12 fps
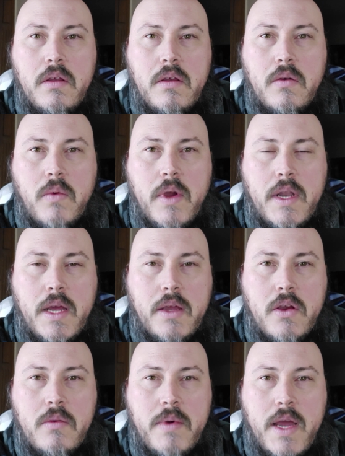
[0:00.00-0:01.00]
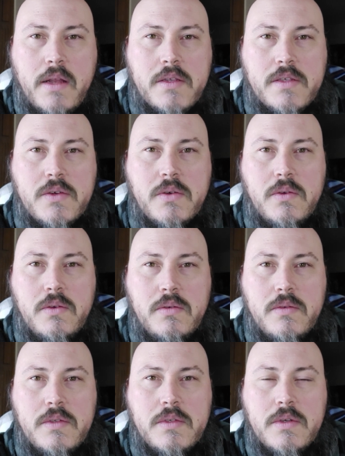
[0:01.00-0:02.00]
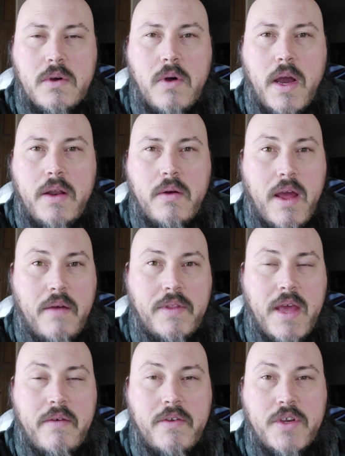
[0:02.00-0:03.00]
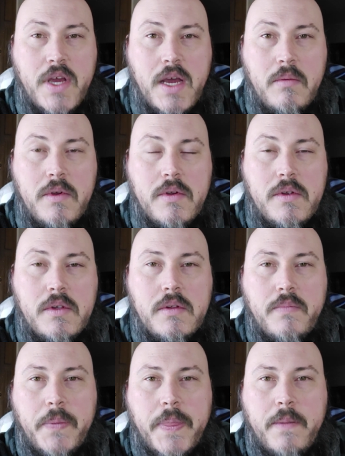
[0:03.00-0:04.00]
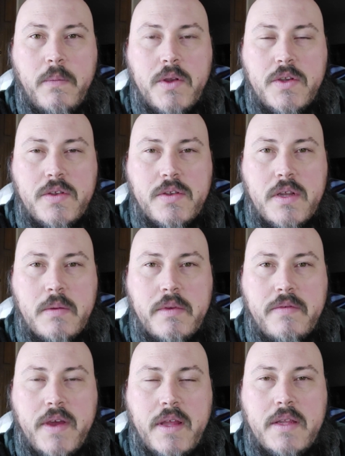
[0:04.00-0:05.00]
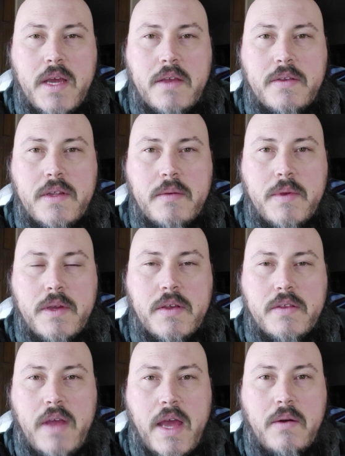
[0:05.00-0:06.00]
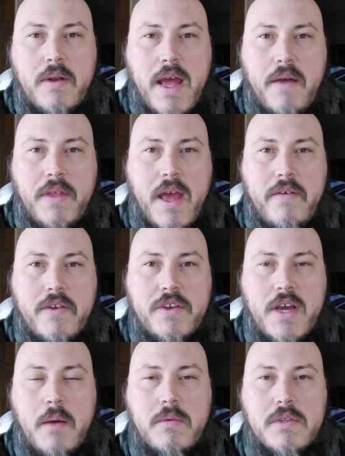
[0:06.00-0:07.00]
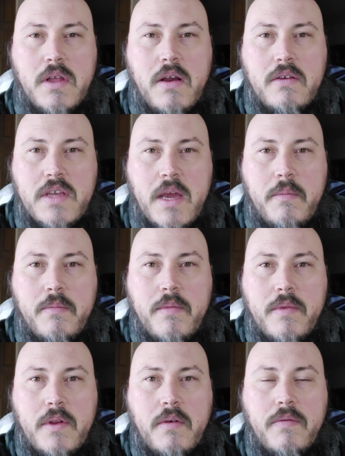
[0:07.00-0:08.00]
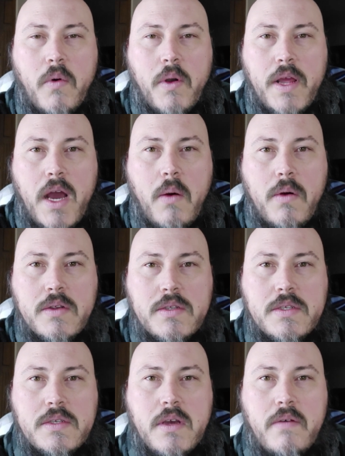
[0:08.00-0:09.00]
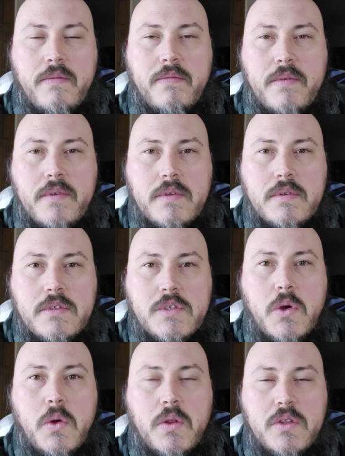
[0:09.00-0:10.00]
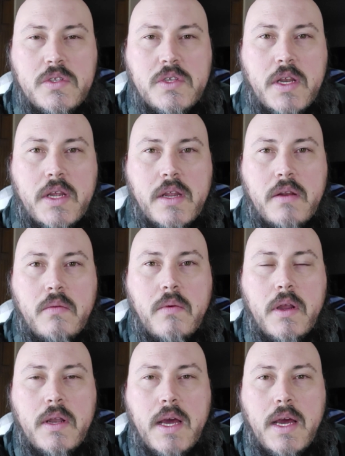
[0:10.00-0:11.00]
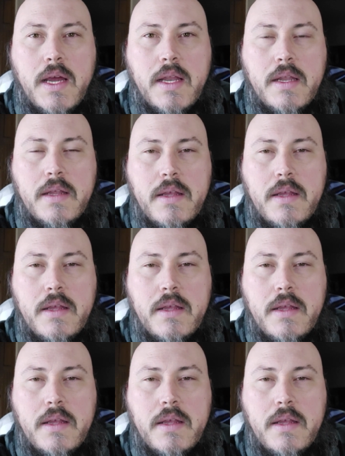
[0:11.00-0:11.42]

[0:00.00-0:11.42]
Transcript: when I go back to school, so I don't have to have a job, which is going to be fantastic because I don't have to have a job as long as I'm you know 40 hours of school and study and whatnot. And